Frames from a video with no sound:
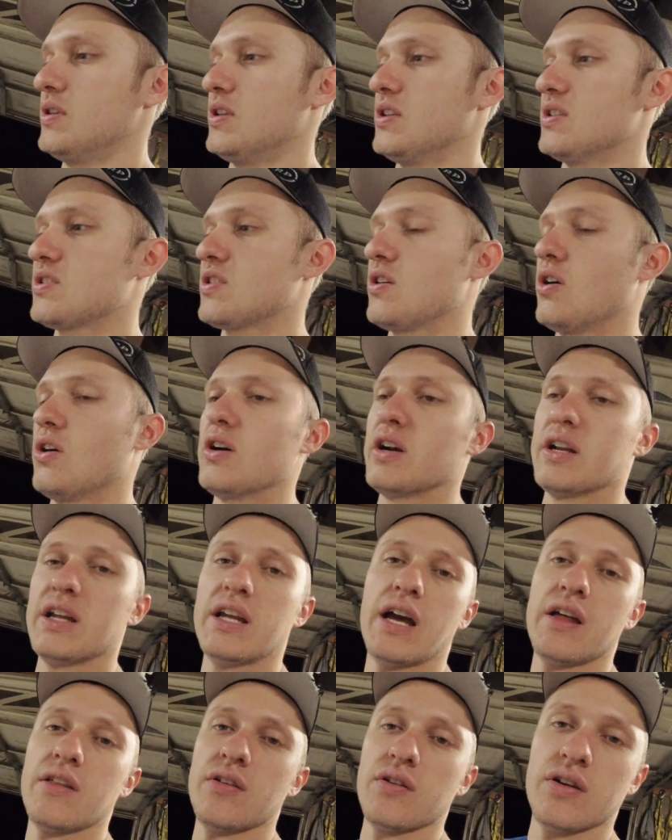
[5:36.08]
put this car
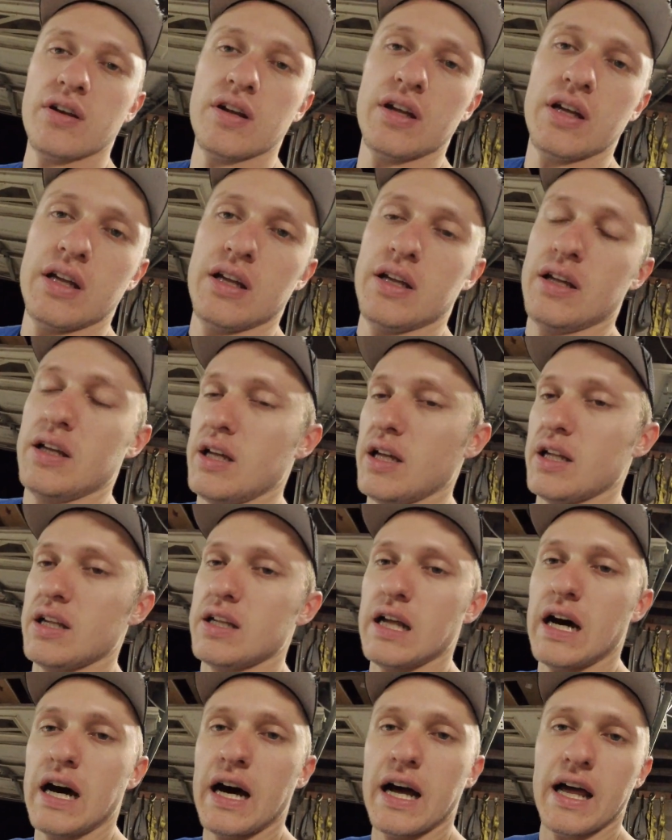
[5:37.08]
together
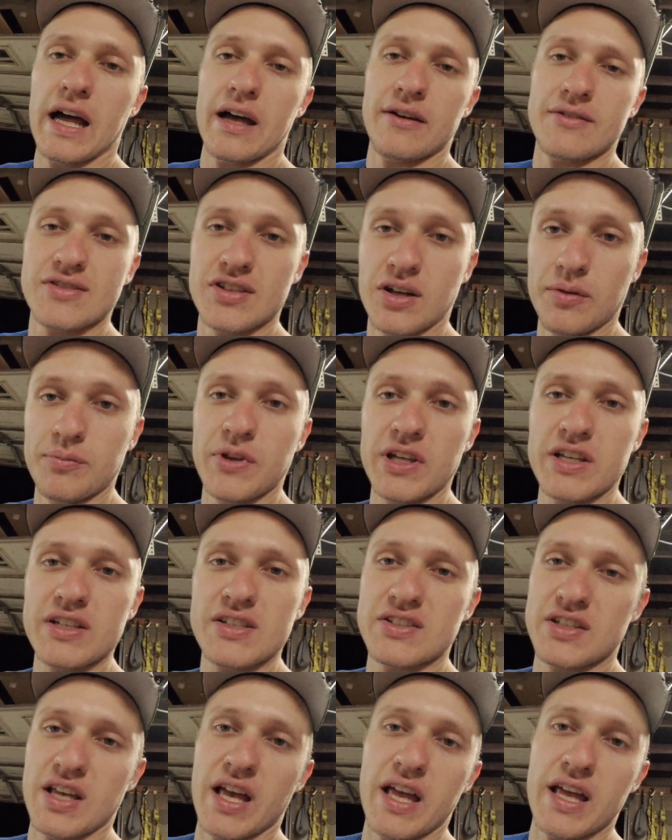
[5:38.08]
and not have something
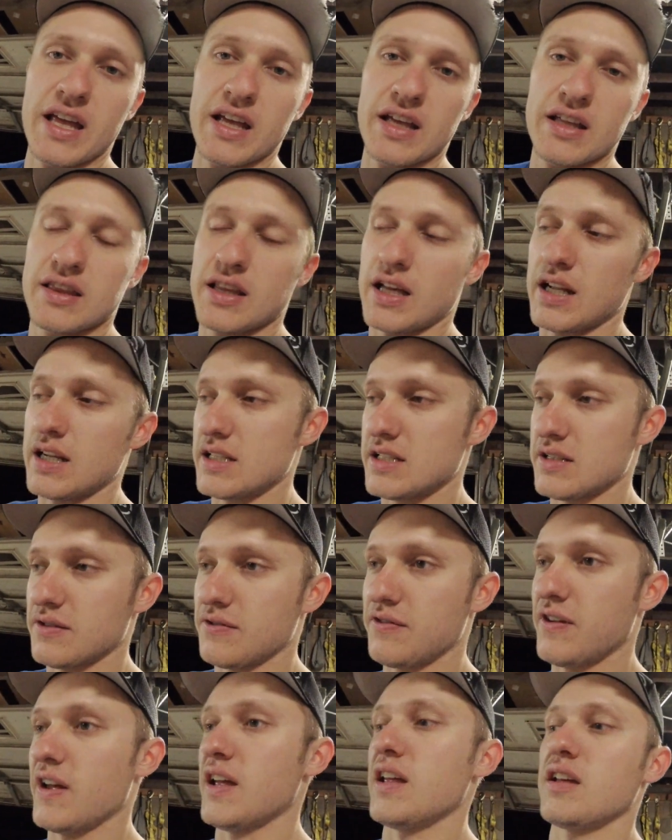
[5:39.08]
say that it's a
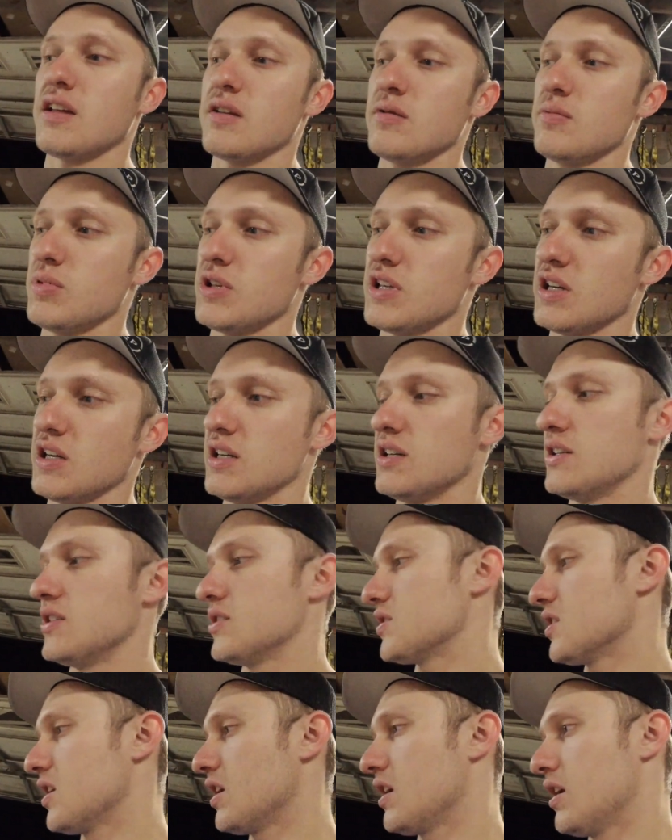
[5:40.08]
fake,
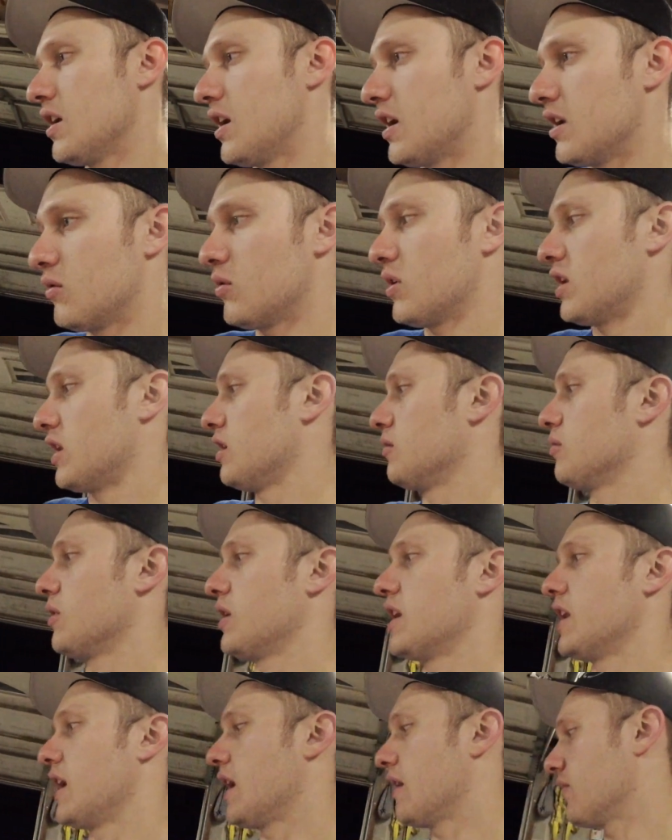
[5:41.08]
because I don't want
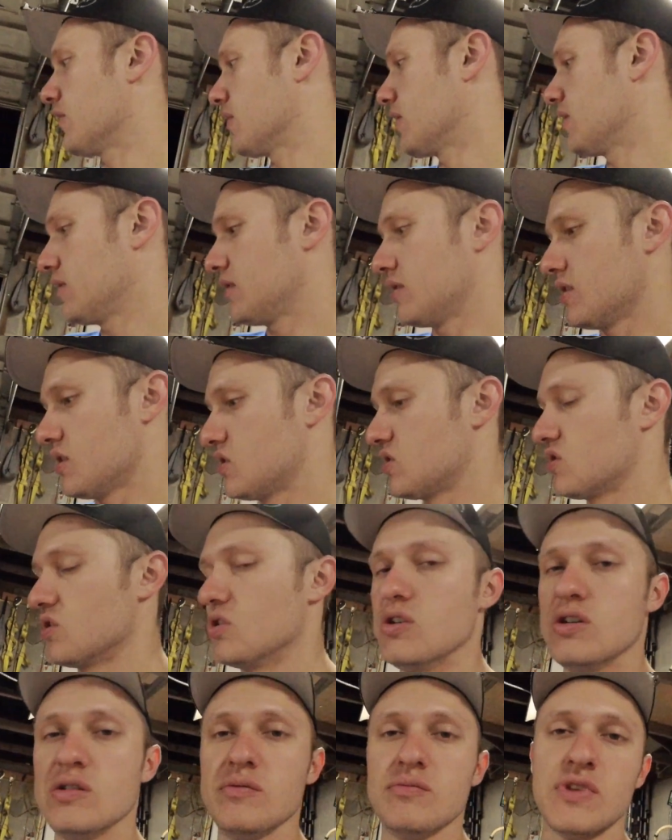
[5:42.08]
anybody to ever
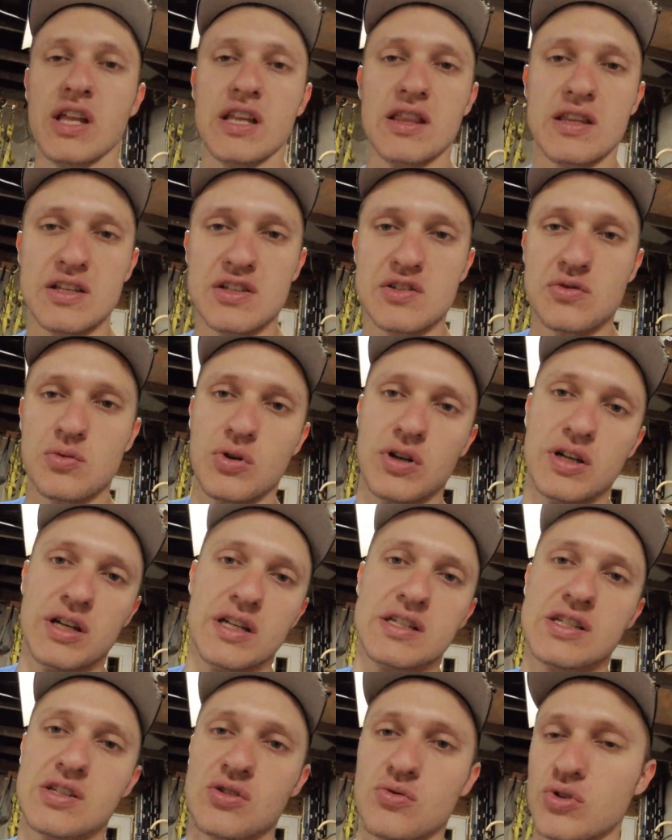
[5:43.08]
assume that this one
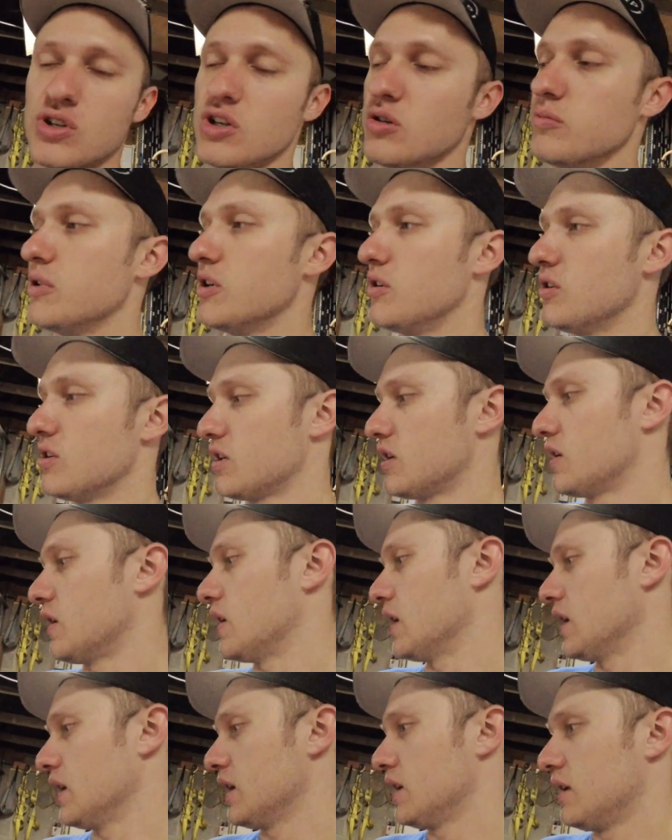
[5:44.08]
is the real Millen
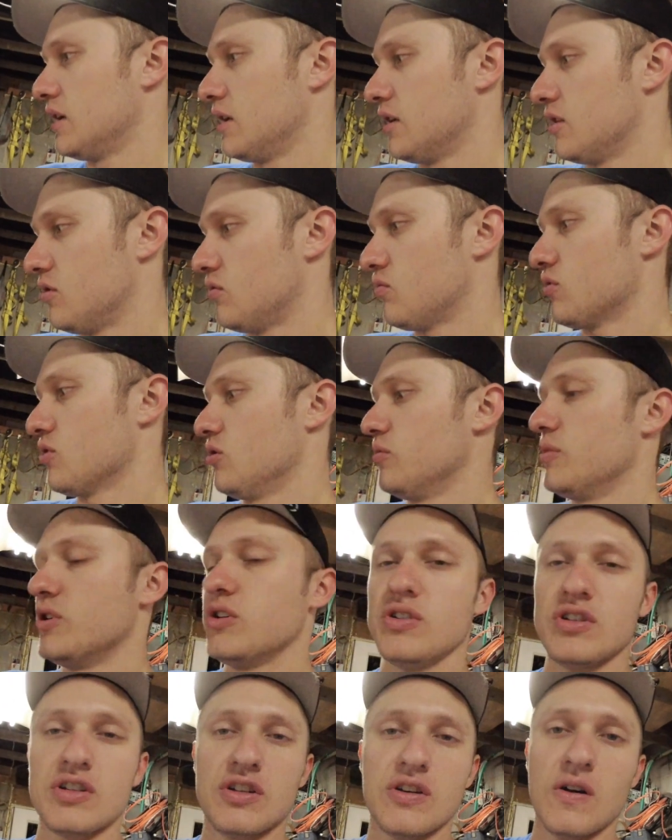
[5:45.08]
car. The real
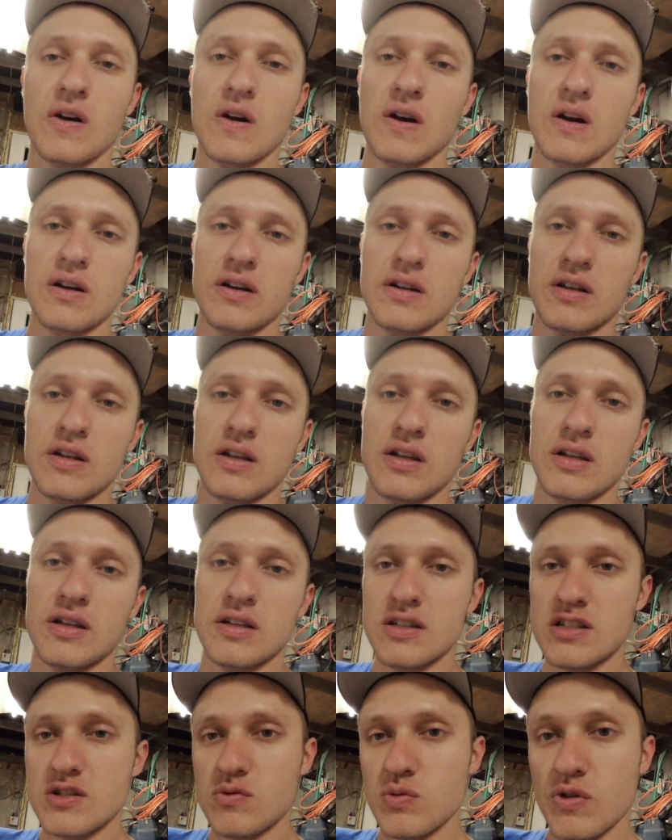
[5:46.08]
Millen car
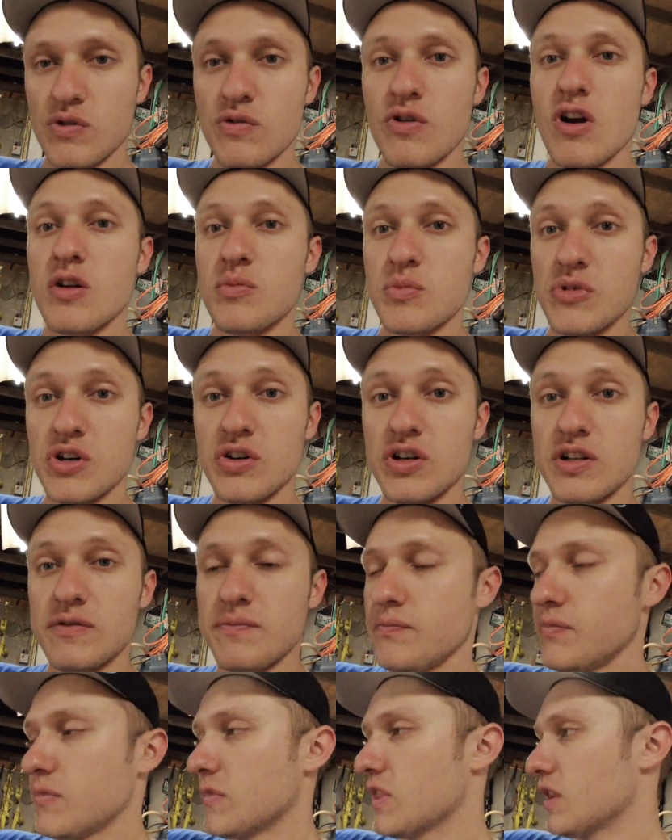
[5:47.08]
is with Rod
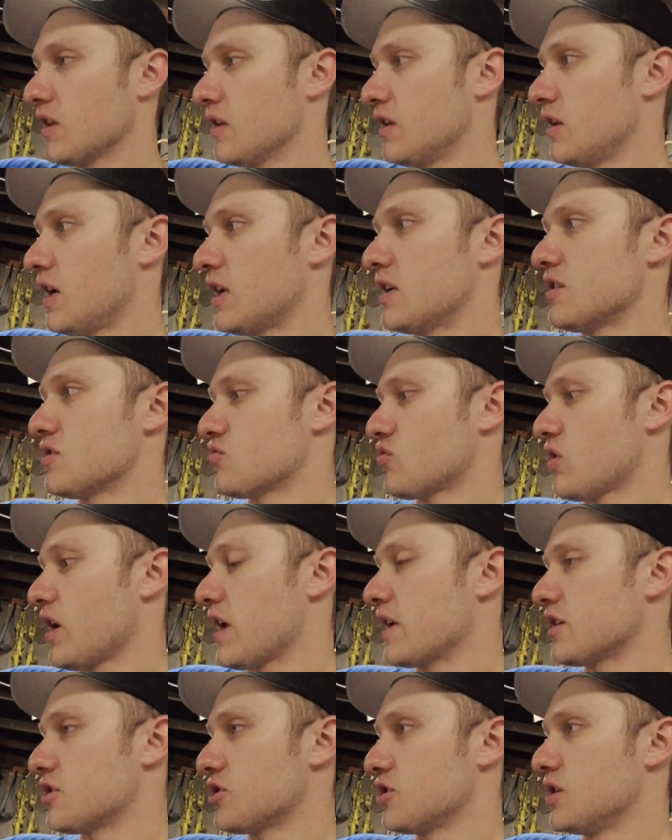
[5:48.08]
Millen at his
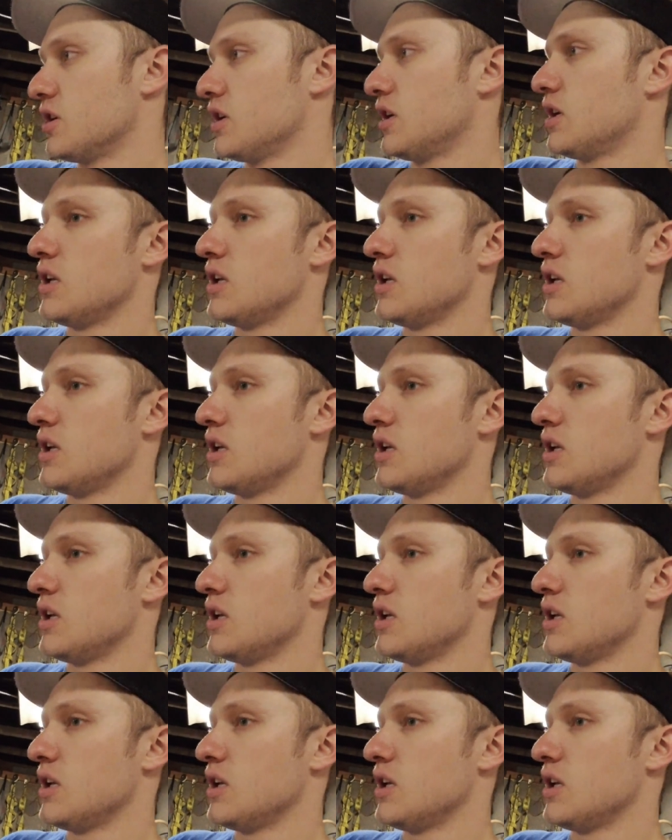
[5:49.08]
ranch,